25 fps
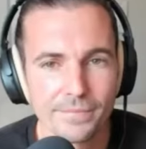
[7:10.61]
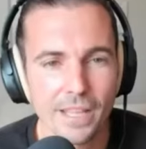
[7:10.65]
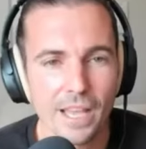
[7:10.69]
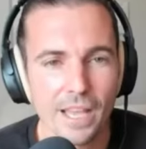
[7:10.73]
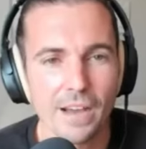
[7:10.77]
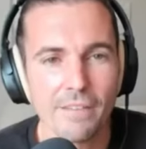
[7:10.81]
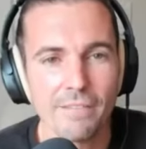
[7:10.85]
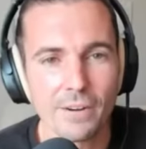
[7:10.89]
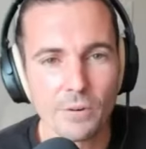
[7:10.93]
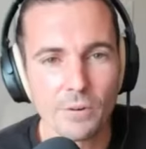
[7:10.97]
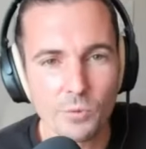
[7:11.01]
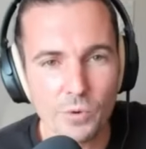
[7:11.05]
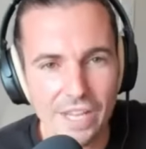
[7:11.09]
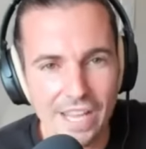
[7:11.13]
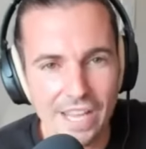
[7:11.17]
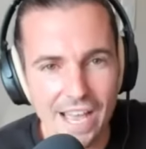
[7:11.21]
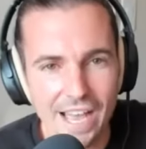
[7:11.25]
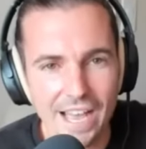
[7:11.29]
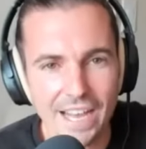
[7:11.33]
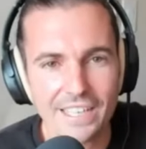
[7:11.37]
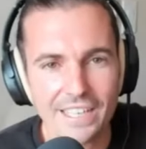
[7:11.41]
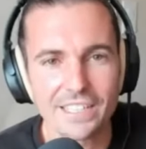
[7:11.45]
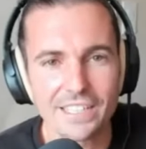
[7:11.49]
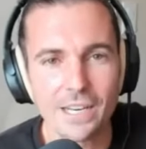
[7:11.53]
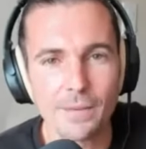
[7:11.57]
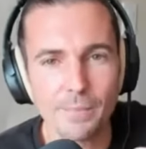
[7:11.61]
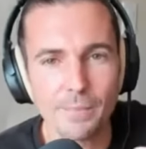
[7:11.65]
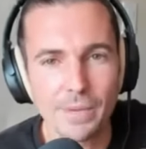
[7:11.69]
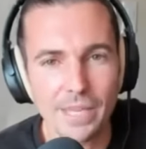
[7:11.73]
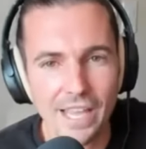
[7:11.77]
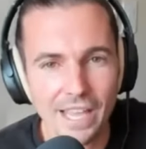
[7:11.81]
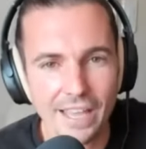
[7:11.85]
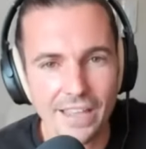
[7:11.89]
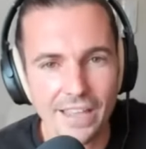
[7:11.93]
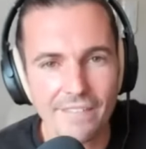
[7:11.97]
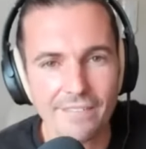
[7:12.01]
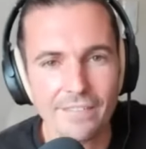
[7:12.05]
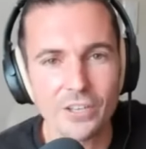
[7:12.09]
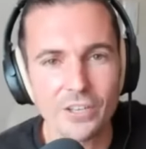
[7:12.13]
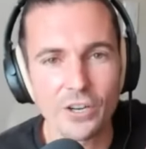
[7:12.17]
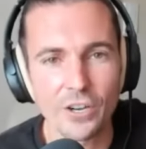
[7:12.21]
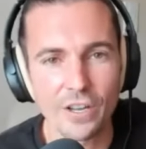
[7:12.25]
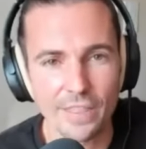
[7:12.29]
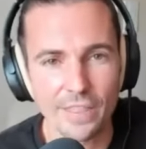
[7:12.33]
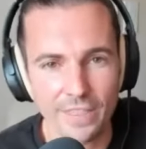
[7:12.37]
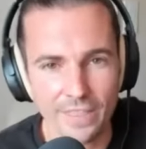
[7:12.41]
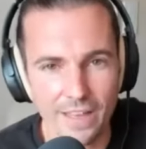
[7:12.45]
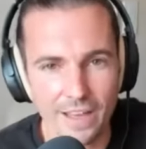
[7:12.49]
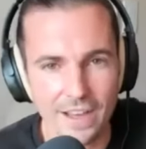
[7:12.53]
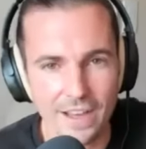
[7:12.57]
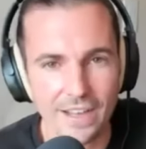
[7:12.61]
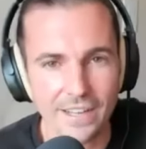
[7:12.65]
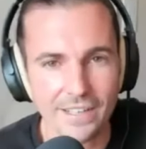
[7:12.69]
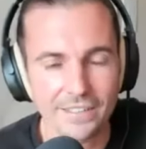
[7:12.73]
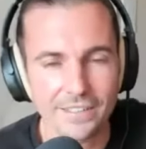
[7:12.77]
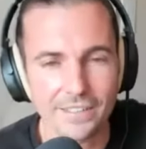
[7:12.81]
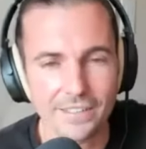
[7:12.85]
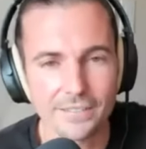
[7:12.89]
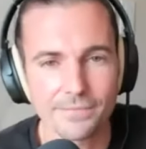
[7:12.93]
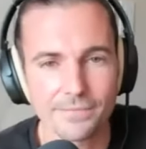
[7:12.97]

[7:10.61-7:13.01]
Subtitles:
of a reaction, a behavior, a thought,